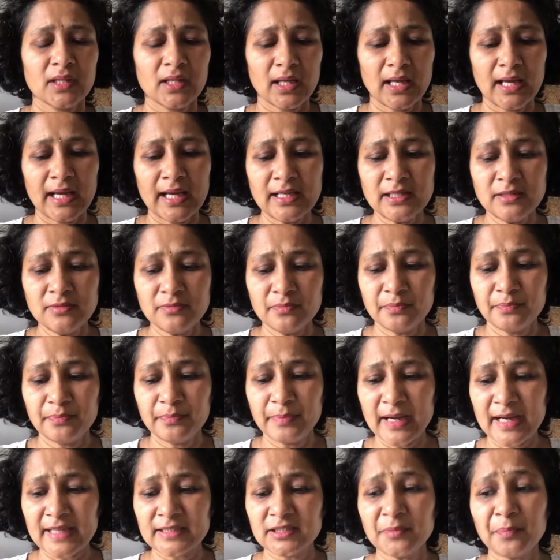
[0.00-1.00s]
And
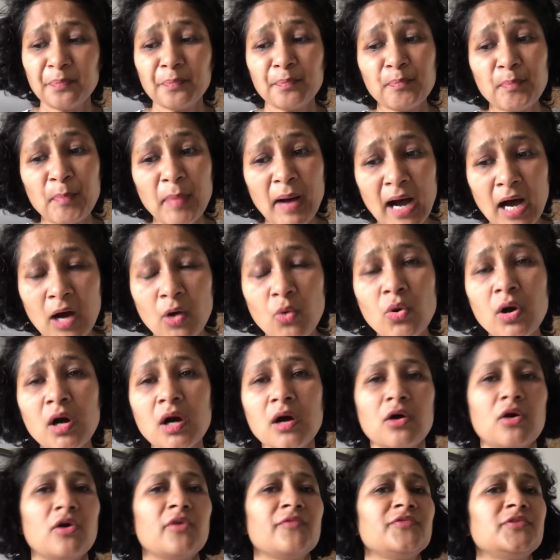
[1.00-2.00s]
by the
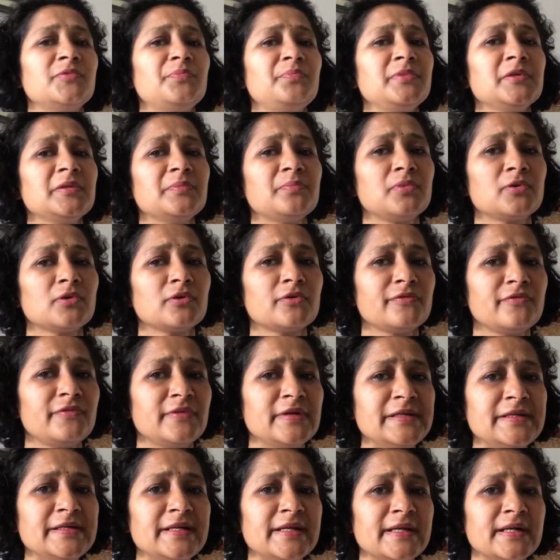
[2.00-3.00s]
power of the people of
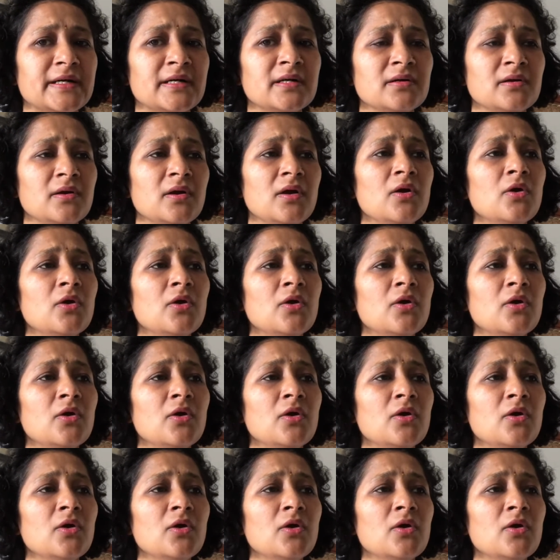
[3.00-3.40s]
India,